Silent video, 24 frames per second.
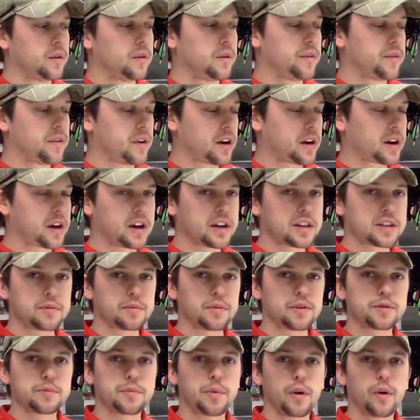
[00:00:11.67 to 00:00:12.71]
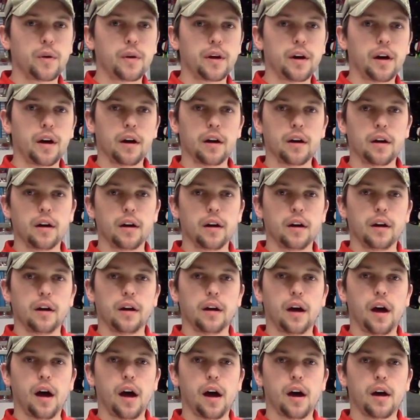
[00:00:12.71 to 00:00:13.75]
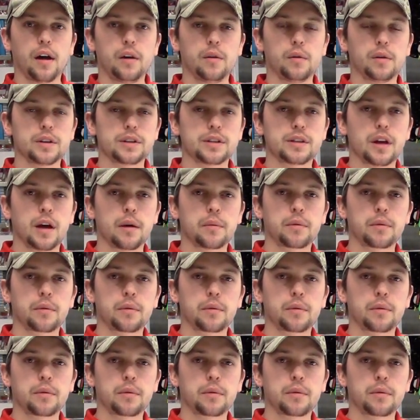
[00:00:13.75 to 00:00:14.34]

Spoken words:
We've got a customer's bow here. He wants to